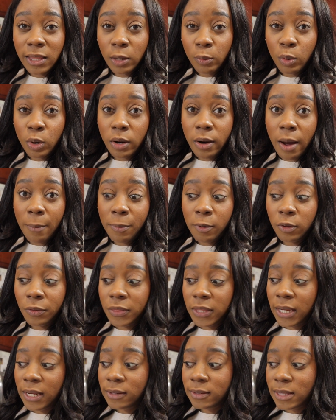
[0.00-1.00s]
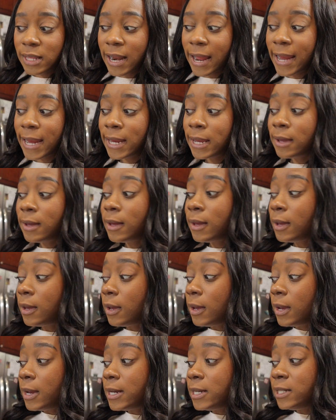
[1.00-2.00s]
there were a couple of things that I
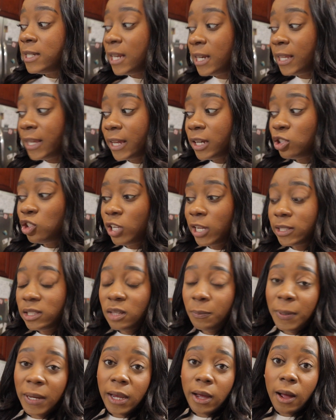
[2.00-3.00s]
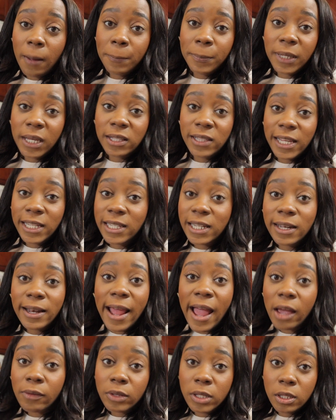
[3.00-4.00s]
didn't get a chance to pick up because they didn't
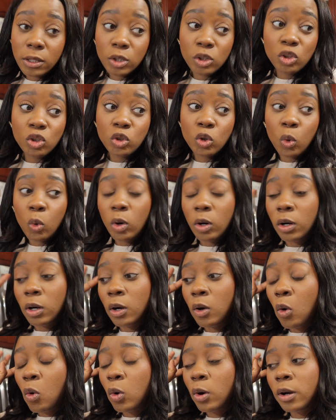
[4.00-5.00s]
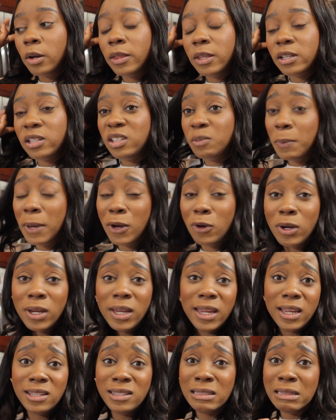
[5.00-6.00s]
have it in the store, or the
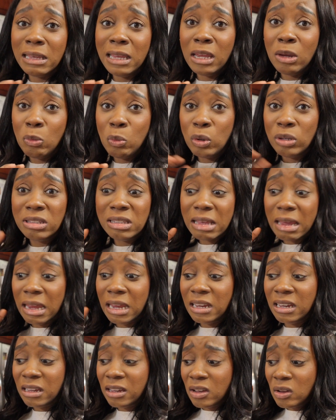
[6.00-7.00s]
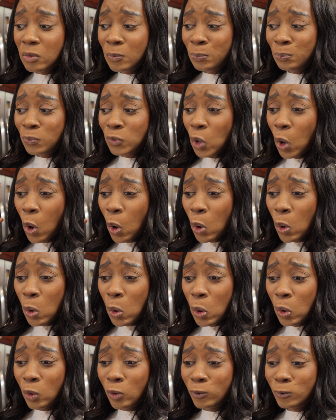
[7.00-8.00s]
asparagus. It was like
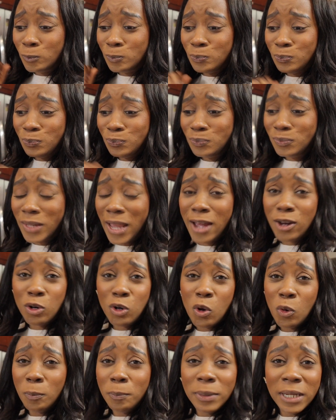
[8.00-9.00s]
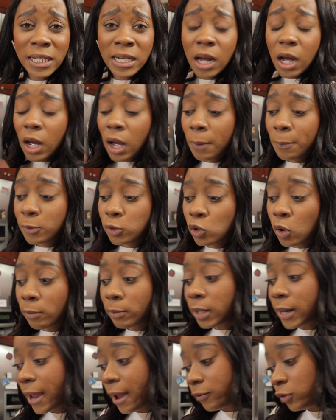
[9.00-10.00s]
all, I don't know, beat up. So I'm
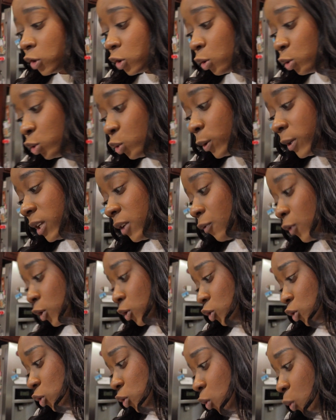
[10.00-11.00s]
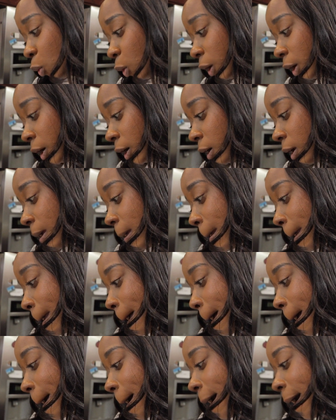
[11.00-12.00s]
going to have to go to a different store.
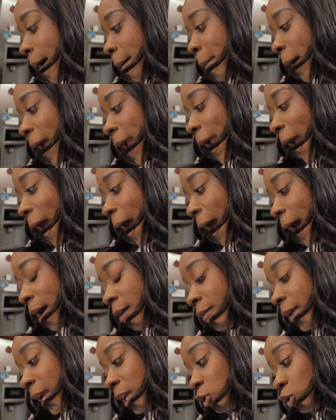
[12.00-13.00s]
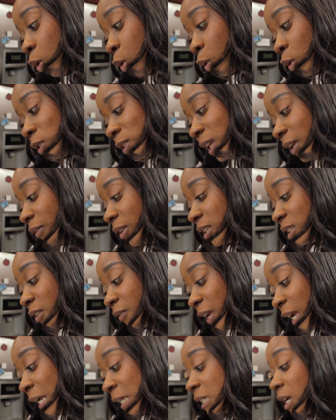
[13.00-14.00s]
I have a total savings
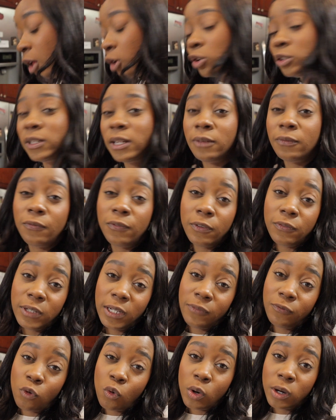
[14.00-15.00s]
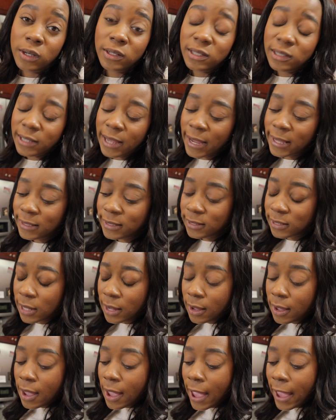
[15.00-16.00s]
of $8.54.
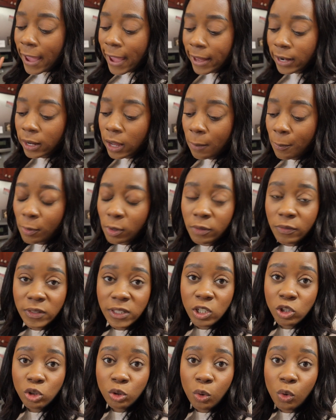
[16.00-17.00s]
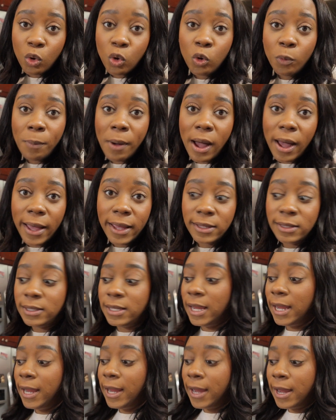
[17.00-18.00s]
I had a couple of digital coupons
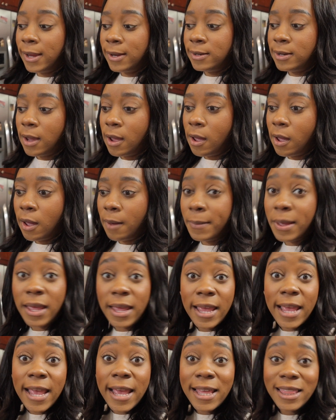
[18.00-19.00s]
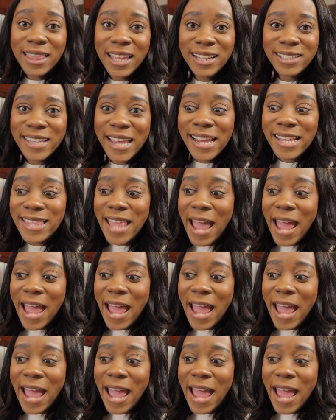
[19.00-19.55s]
and things like